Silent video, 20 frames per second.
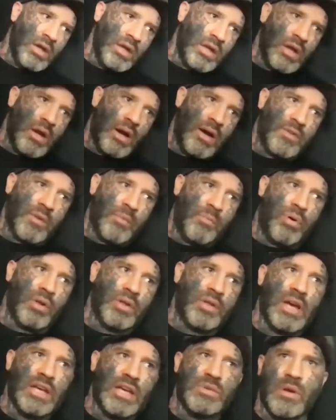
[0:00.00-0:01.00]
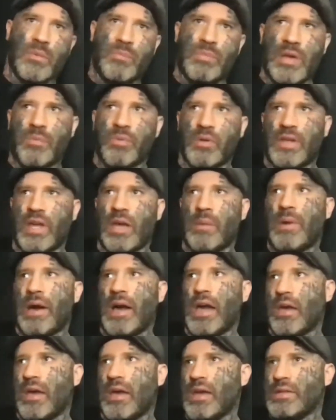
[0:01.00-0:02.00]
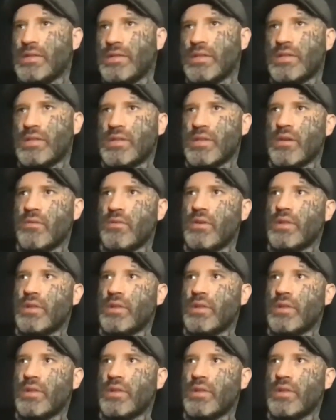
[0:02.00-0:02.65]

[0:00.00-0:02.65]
I've done podcasts where people kick back against this theory,